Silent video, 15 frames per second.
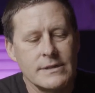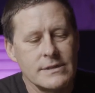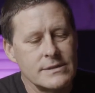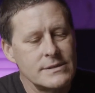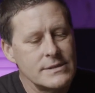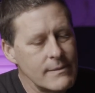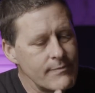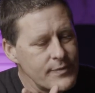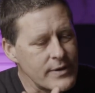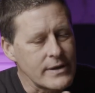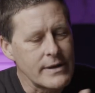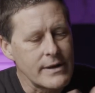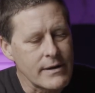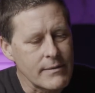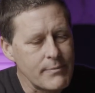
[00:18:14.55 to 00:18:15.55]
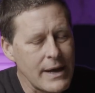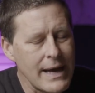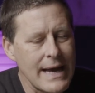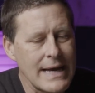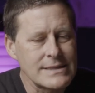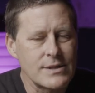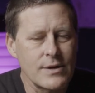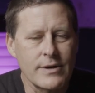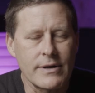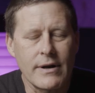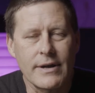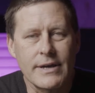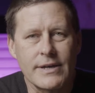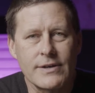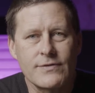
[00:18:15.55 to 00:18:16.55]
something in our past or in our
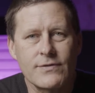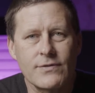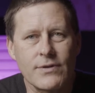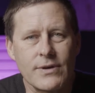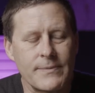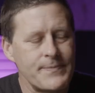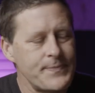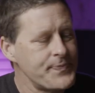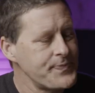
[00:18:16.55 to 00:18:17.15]
history